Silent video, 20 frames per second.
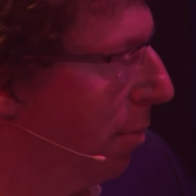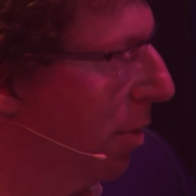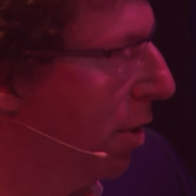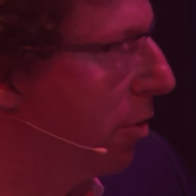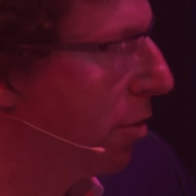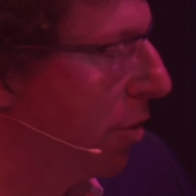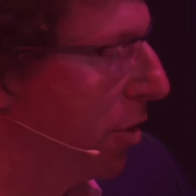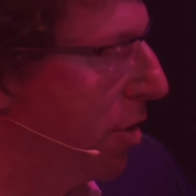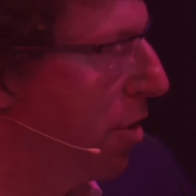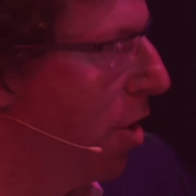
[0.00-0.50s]

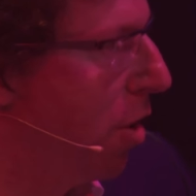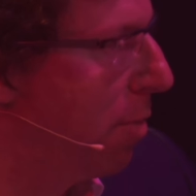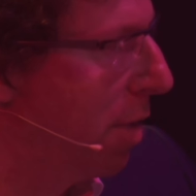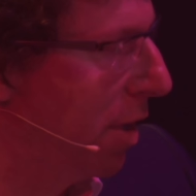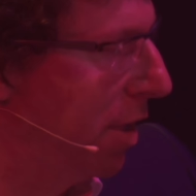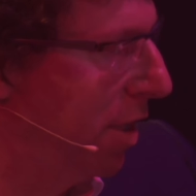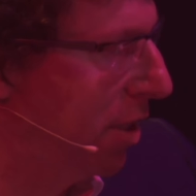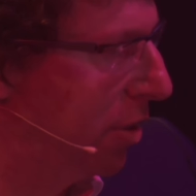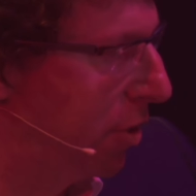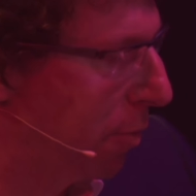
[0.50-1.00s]
because
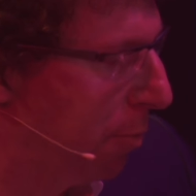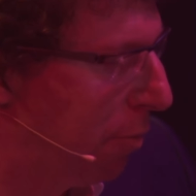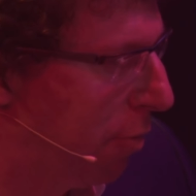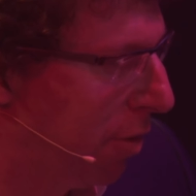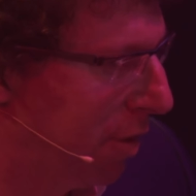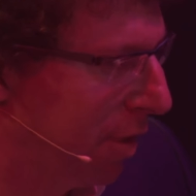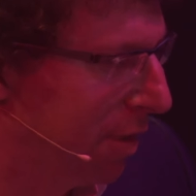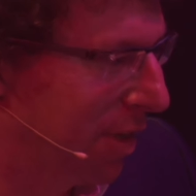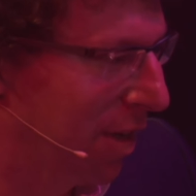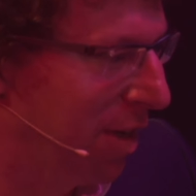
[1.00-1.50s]
nobody is
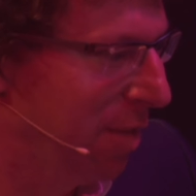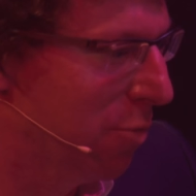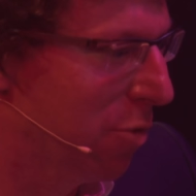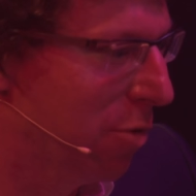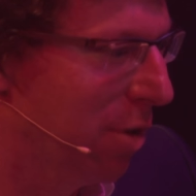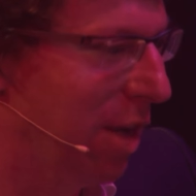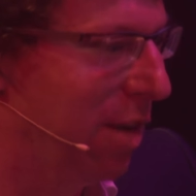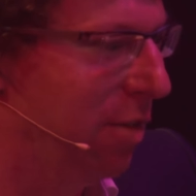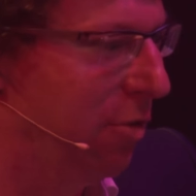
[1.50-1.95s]
supporting it anymore.